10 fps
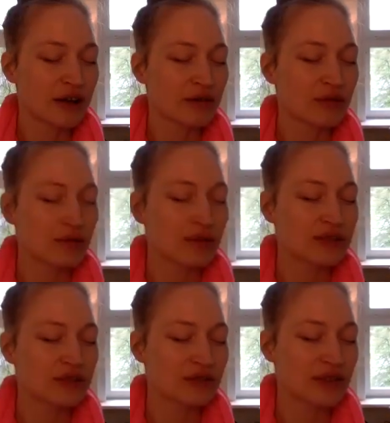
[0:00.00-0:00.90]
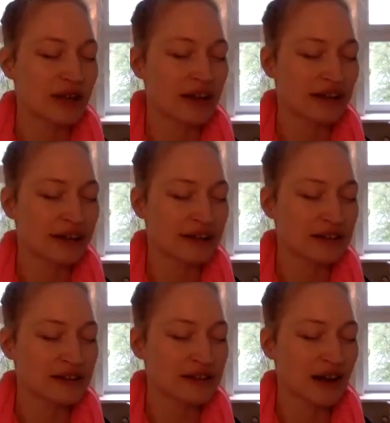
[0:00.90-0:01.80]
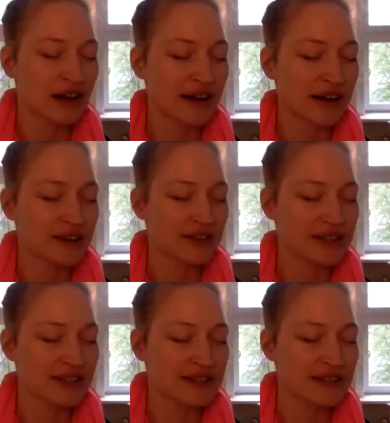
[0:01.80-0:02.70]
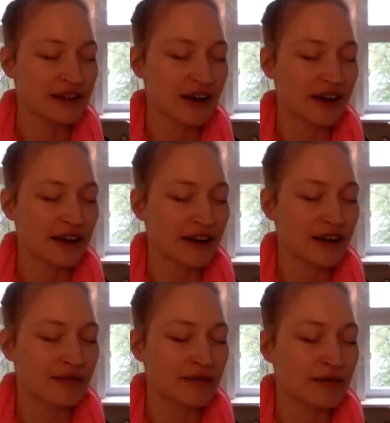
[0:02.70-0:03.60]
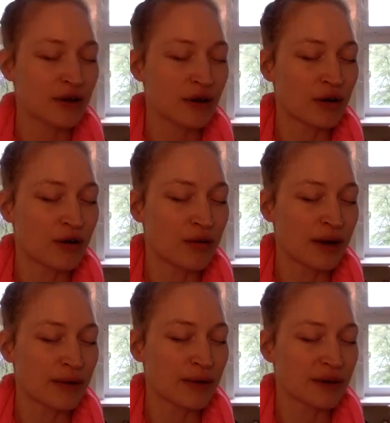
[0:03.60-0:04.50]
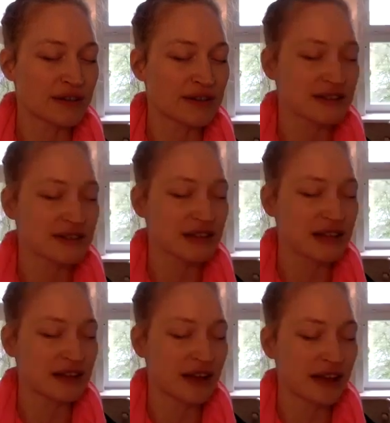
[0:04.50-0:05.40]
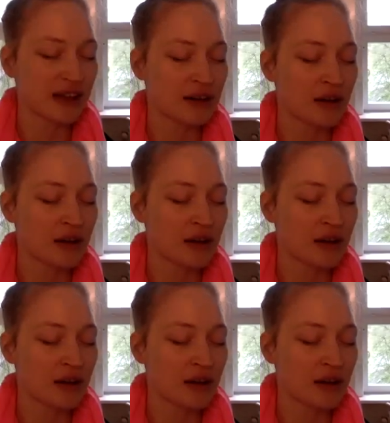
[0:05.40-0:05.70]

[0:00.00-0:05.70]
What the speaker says: You did great. Tigress, tiger, follow my words. Inhale.